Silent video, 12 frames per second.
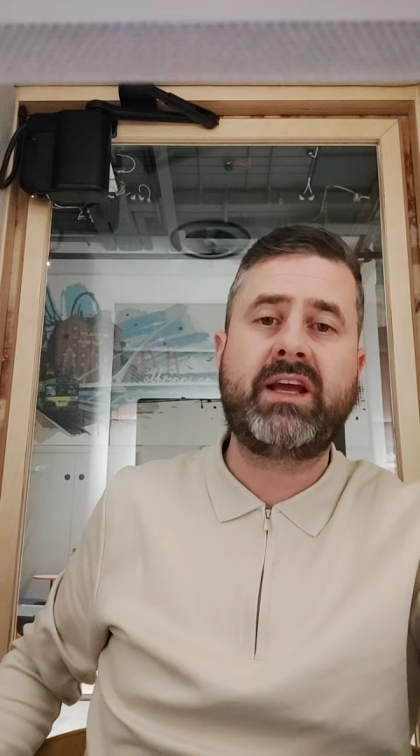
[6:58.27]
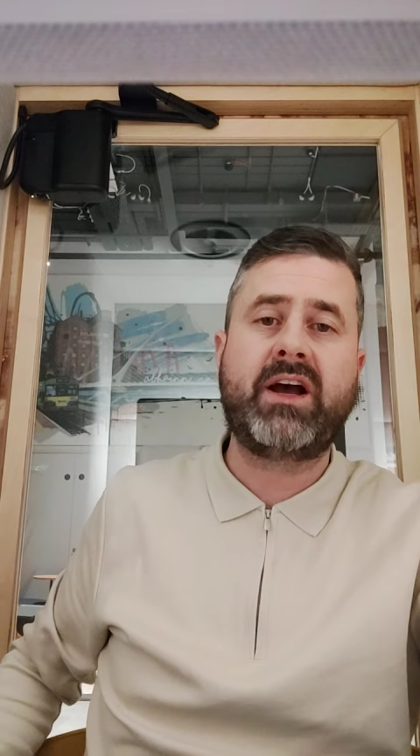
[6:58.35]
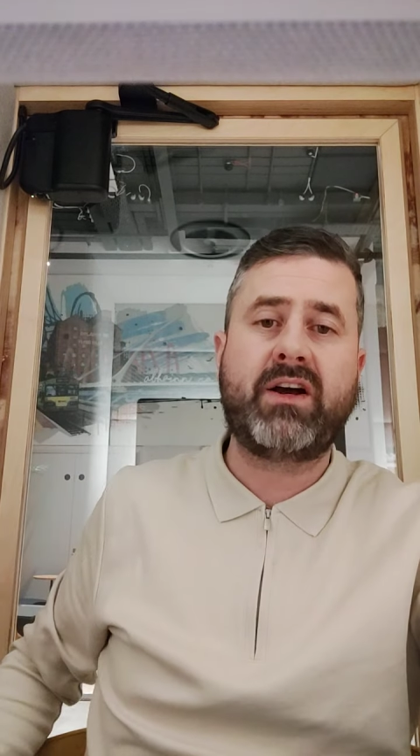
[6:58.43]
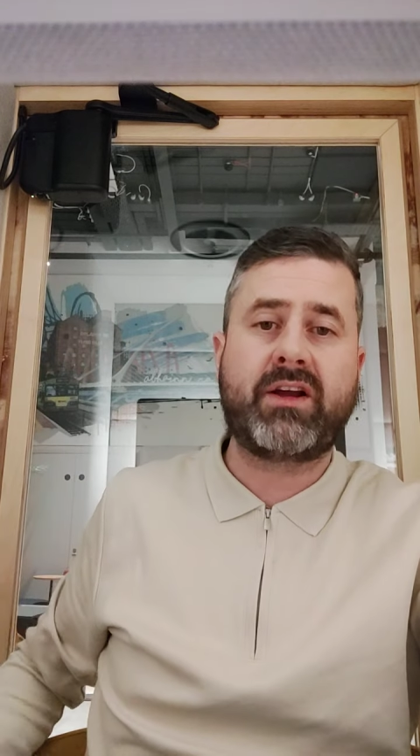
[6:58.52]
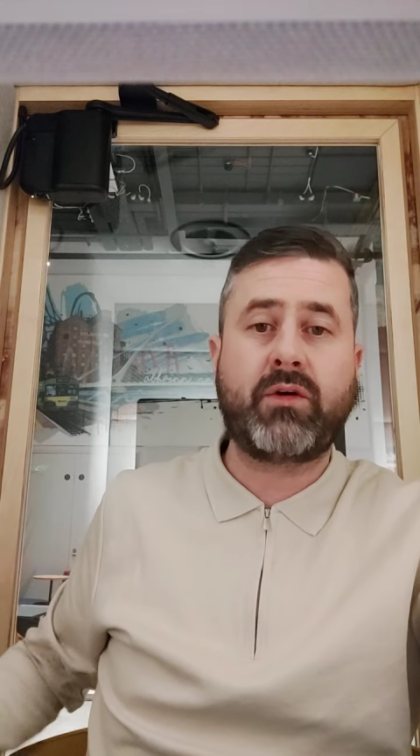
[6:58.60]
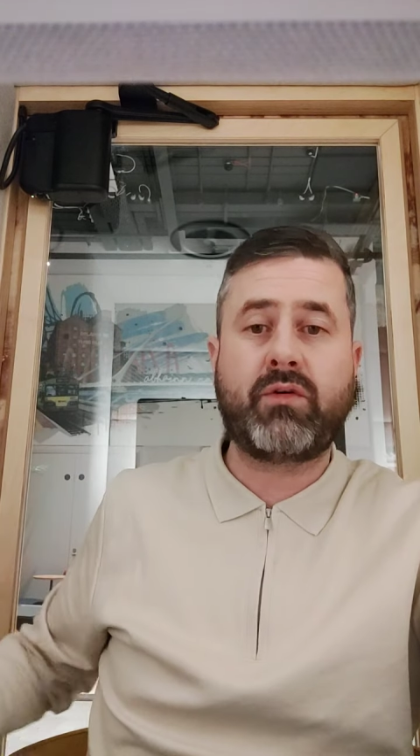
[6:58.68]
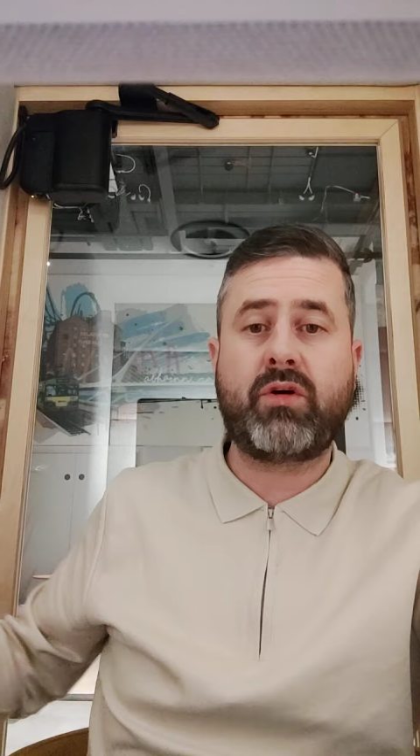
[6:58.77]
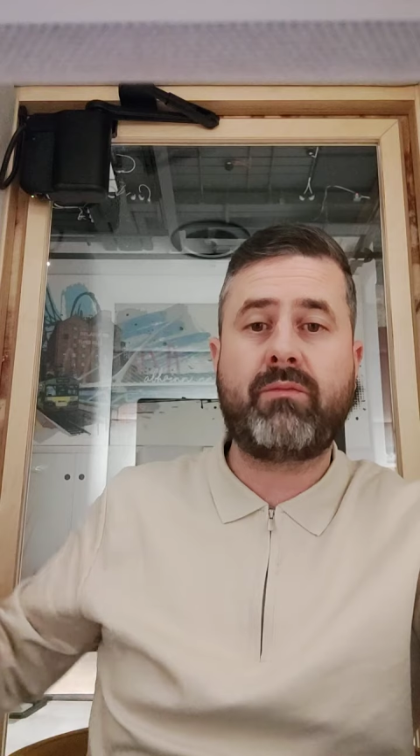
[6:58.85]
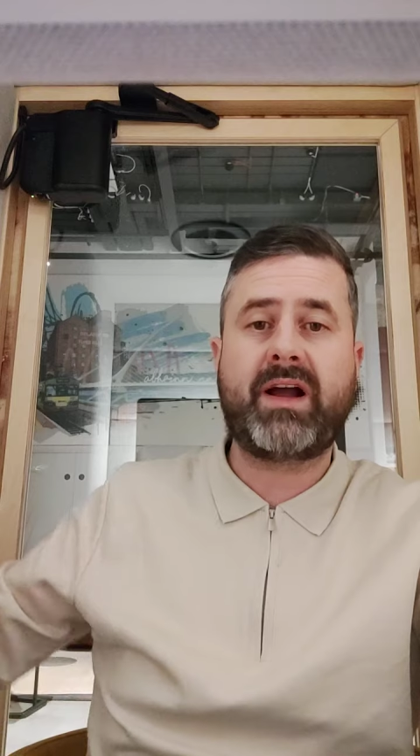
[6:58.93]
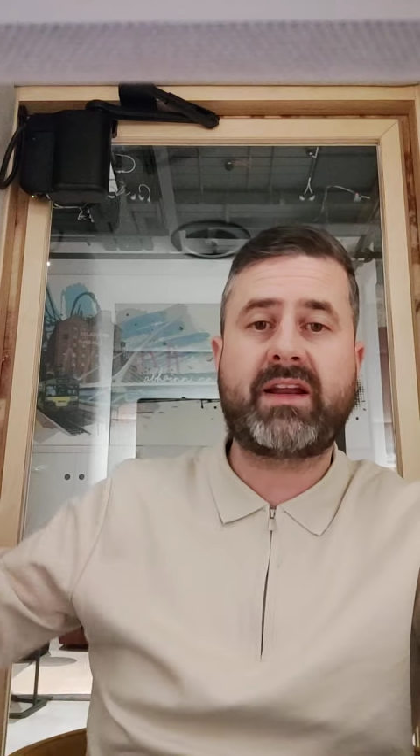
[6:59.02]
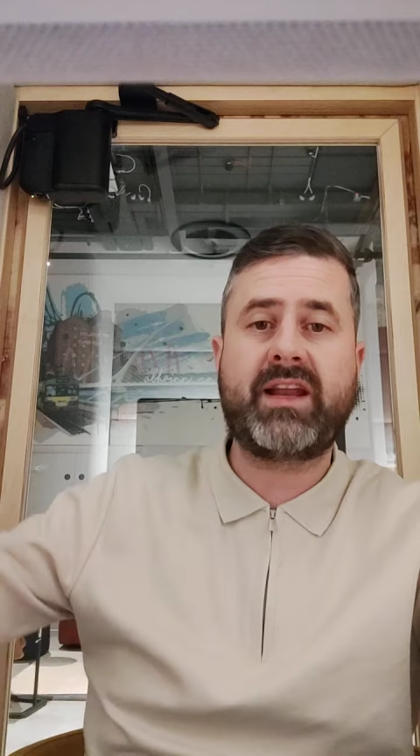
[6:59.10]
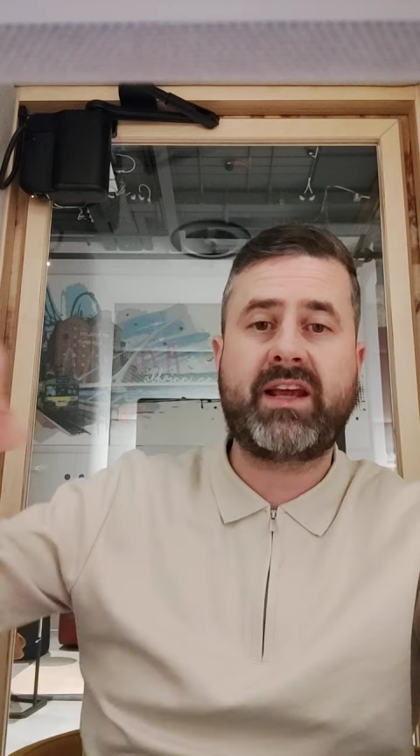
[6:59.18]
I'll come
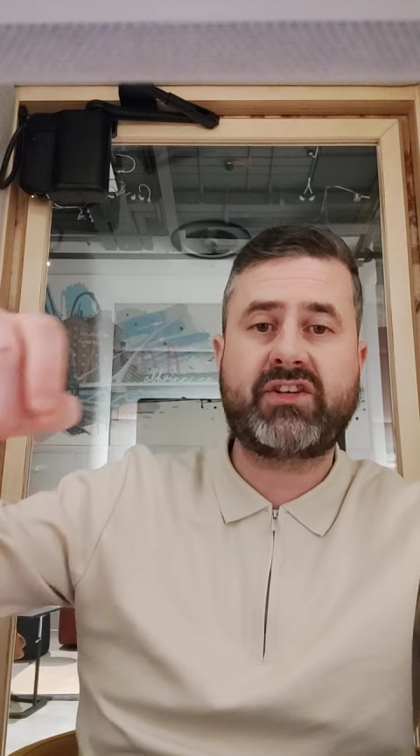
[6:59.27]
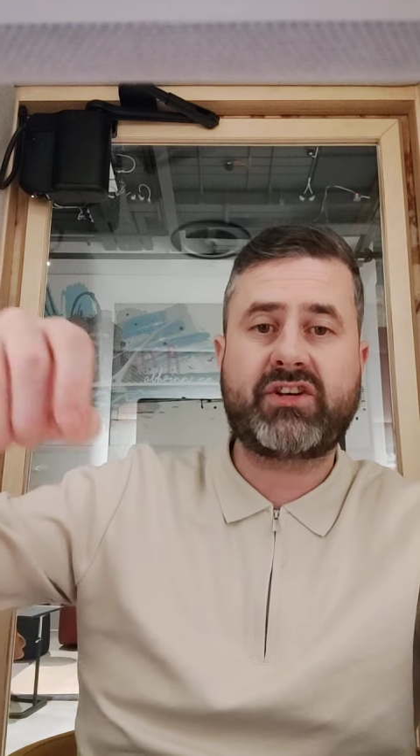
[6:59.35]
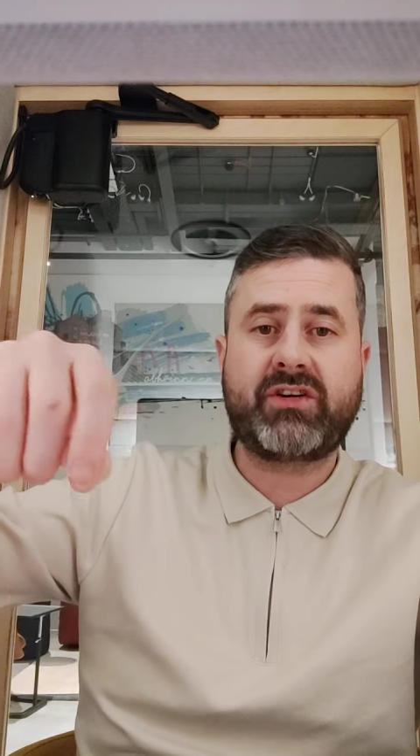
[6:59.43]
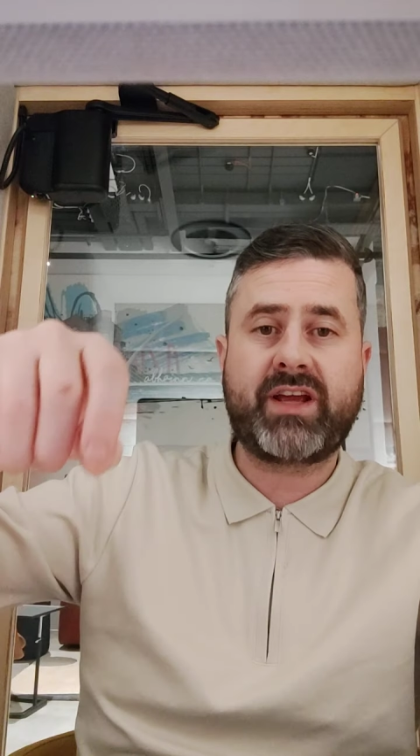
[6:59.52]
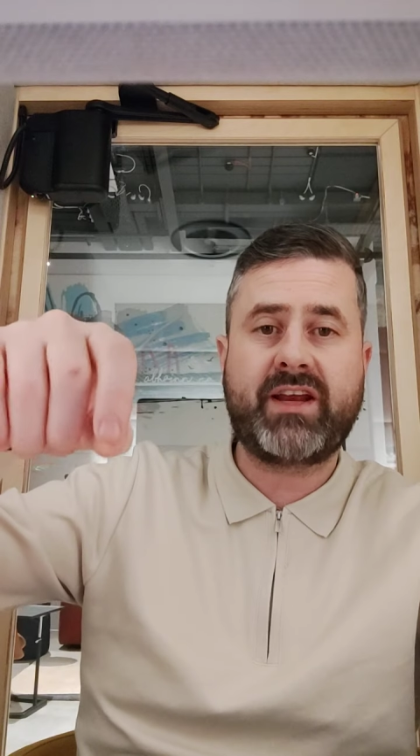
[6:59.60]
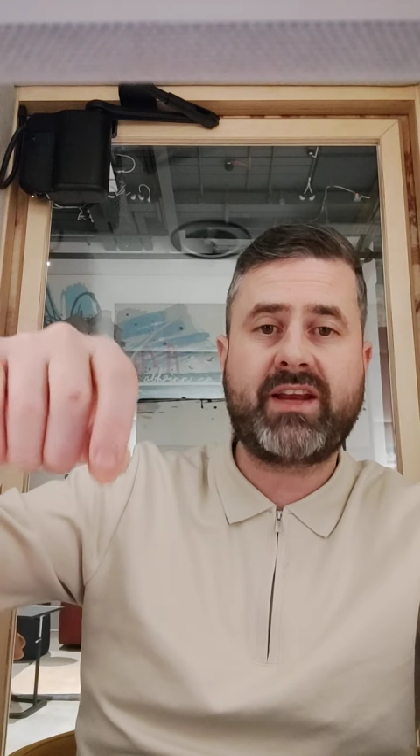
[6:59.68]
back next year again.